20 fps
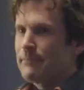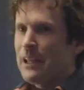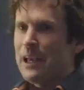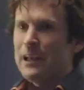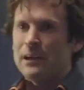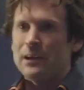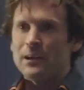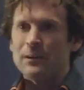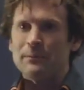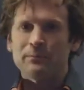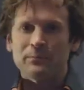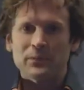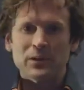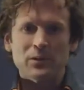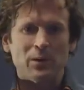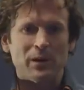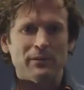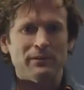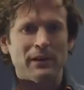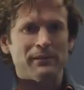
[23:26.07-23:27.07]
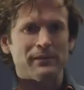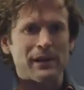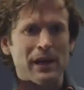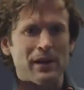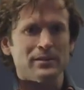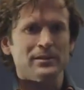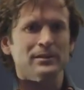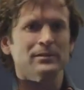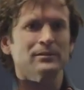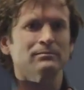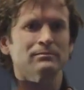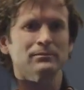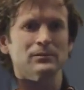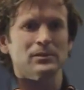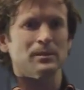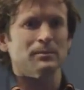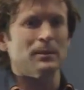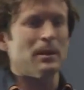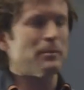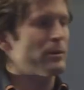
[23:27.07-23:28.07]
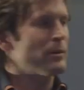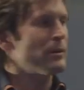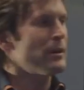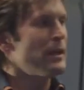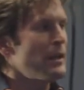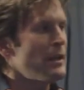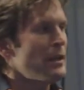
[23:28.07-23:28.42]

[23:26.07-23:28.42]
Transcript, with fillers: I don't know, 25,000, some number.